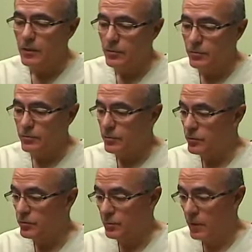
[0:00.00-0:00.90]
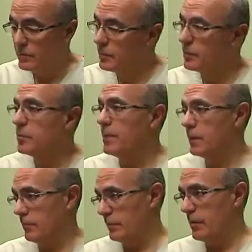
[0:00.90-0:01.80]
You, you probably will
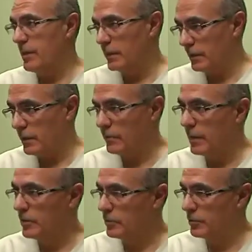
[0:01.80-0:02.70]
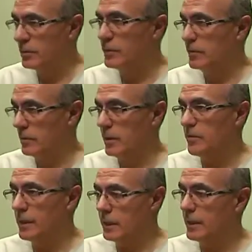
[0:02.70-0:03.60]
benefit from anti-inflammatory uh,
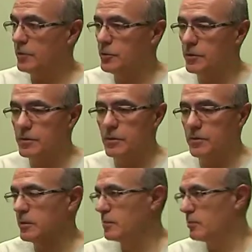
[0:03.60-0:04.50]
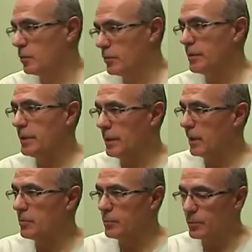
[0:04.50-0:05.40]
medications such as Motrin,
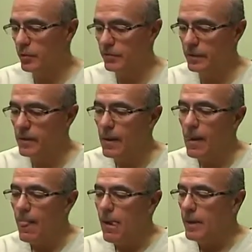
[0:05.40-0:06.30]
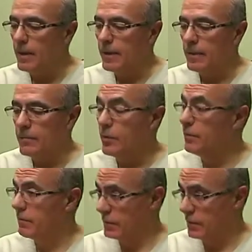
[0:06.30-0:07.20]
ibuprofen, uh, with
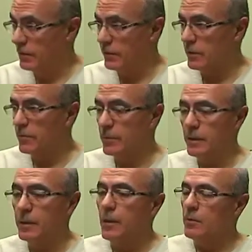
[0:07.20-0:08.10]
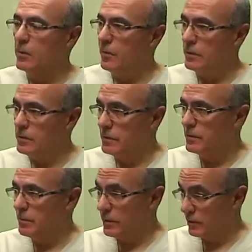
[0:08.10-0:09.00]
physical therapy. But once
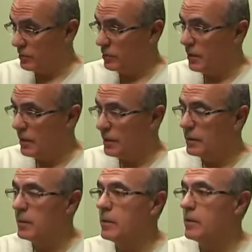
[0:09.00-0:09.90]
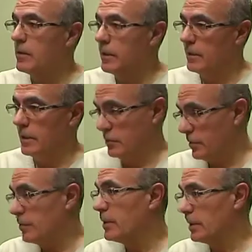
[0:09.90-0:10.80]
it becomes chronic, then that's
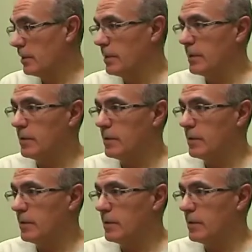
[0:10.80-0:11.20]
when we come in.